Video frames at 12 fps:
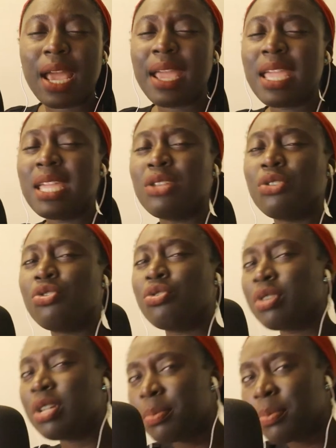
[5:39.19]
I ain't
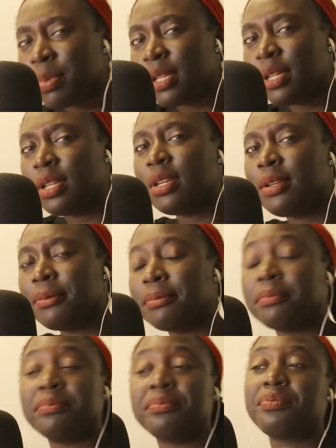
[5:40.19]
tripping.
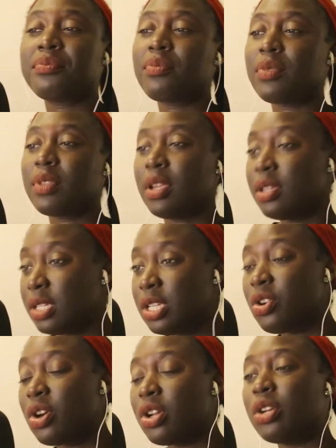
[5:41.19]

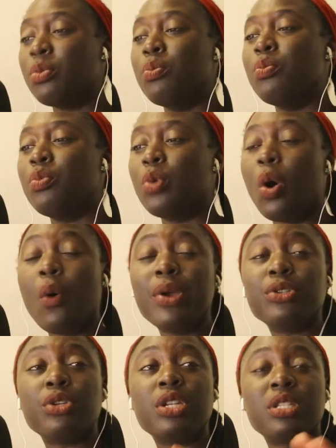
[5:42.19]
She's gonna go
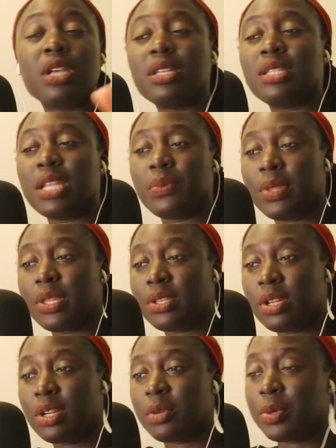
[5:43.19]
into the sunset with this
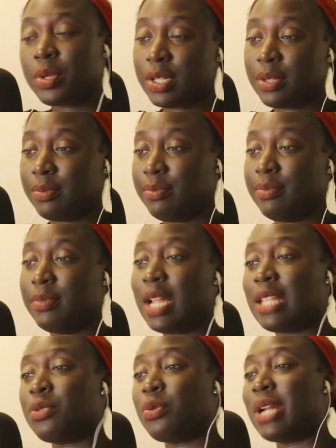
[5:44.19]
other person.
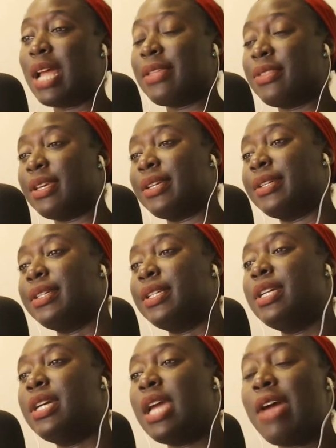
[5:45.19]
That's what I think.
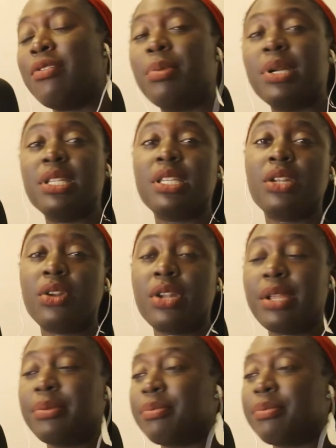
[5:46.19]
Everybody's in on it.